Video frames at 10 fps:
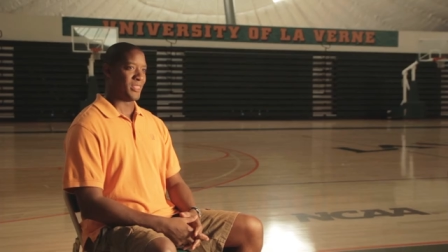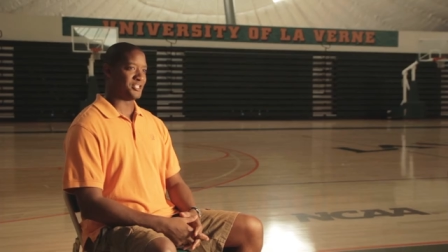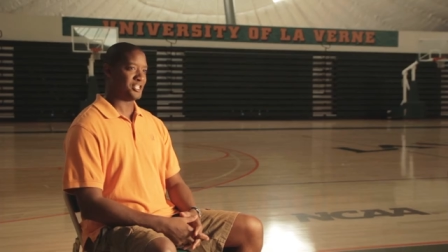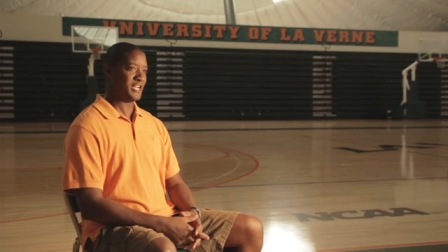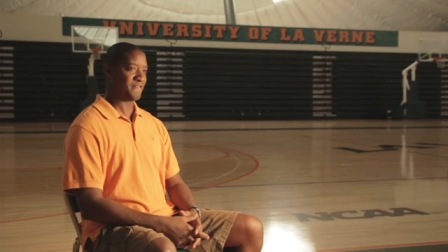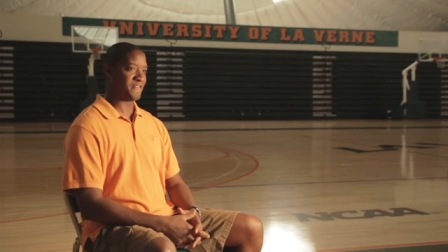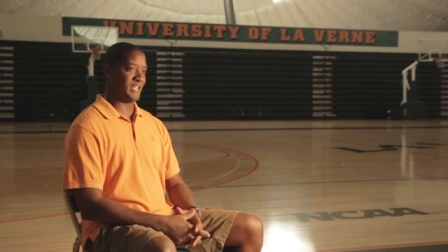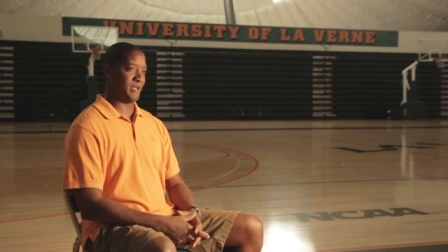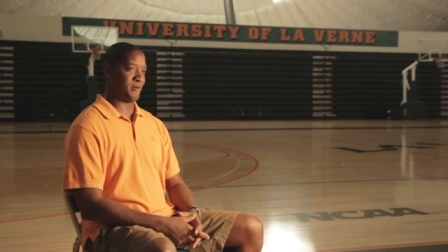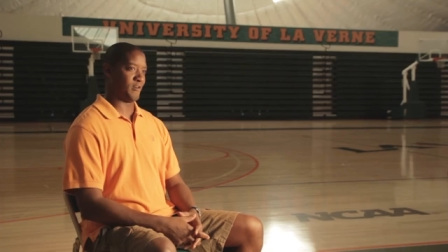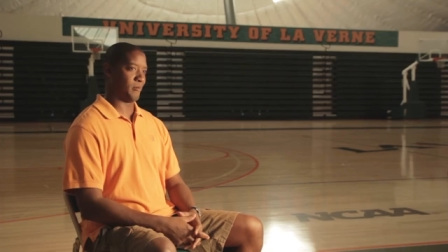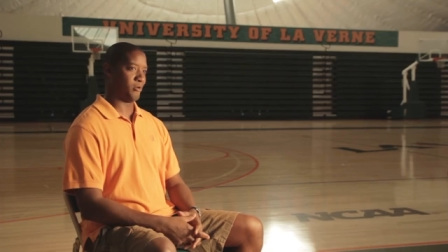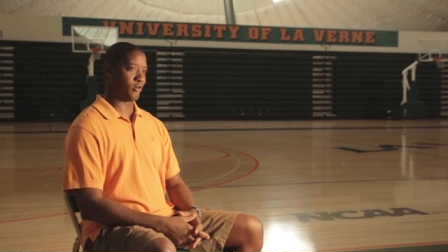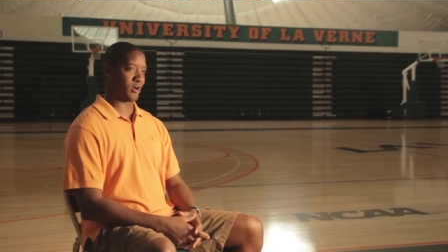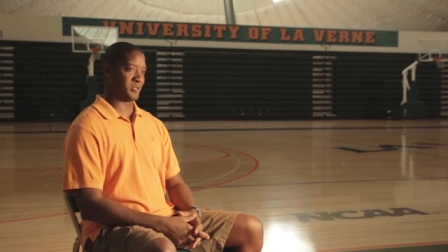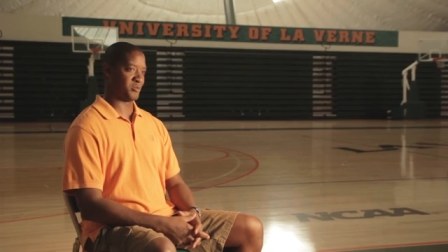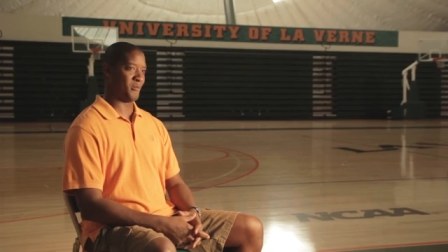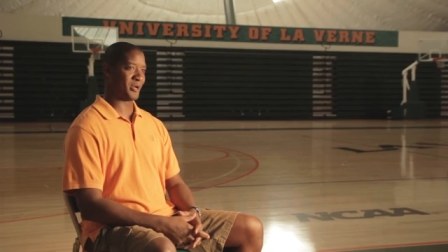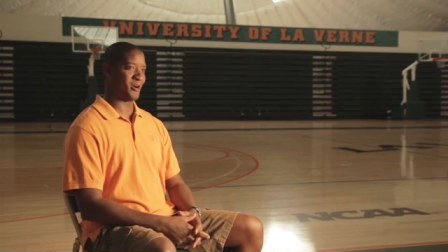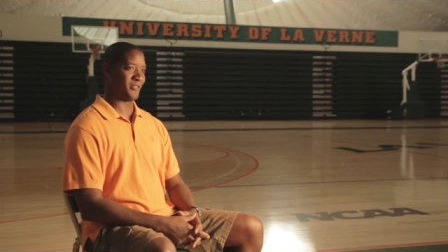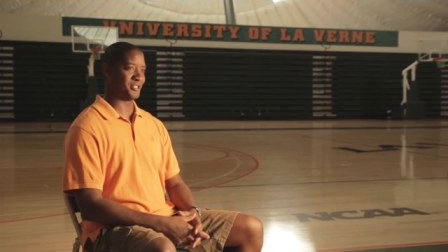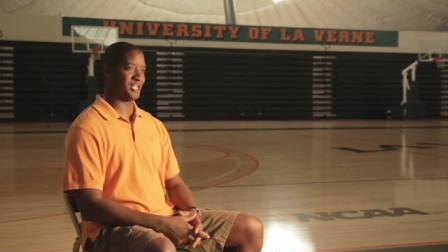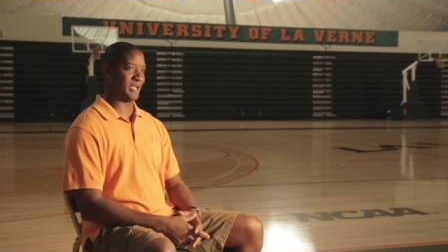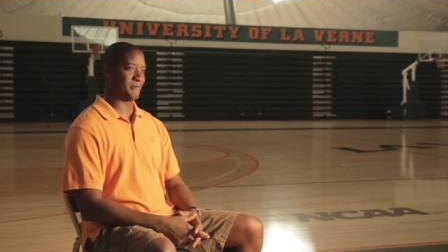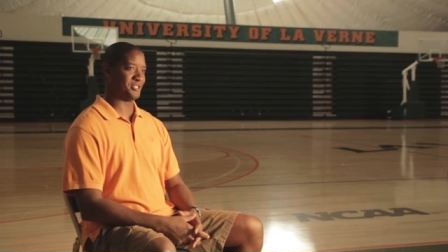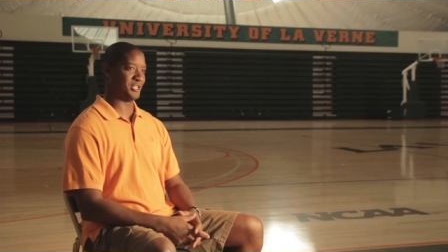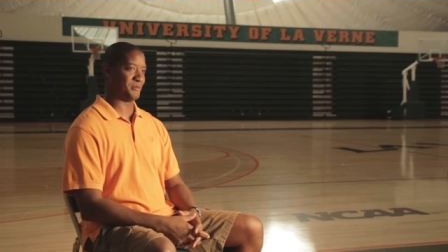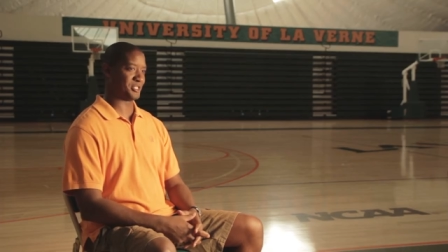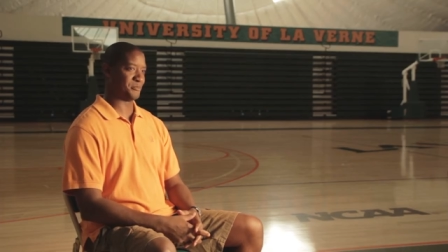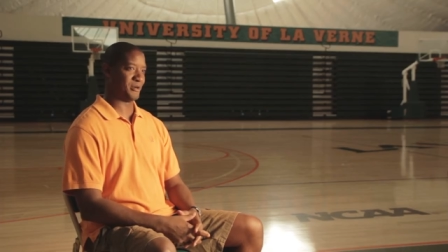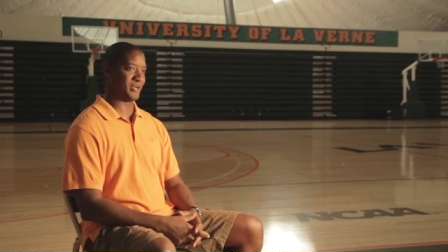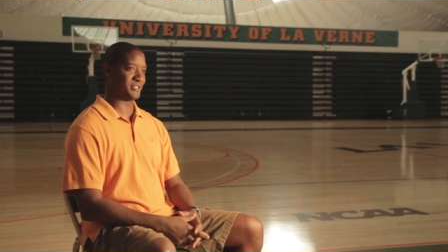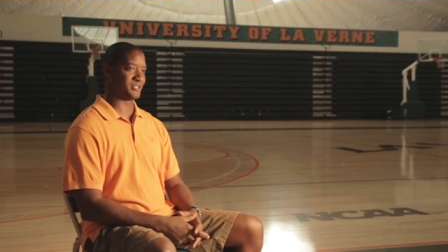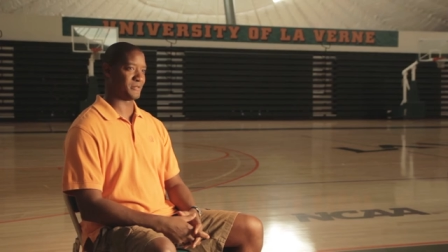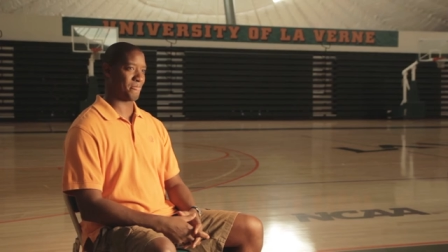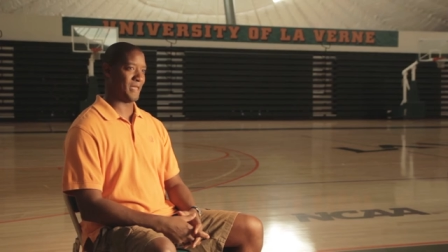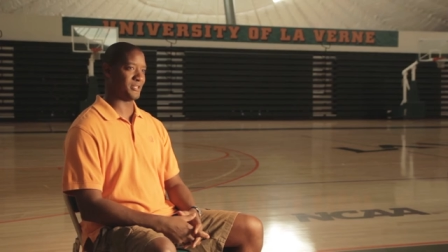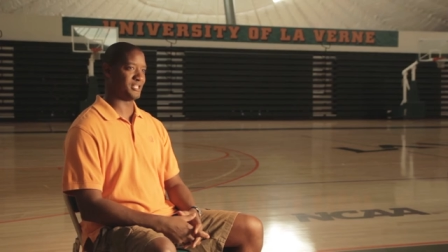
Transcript: The chief theme of our program is what we call the championship experience. And the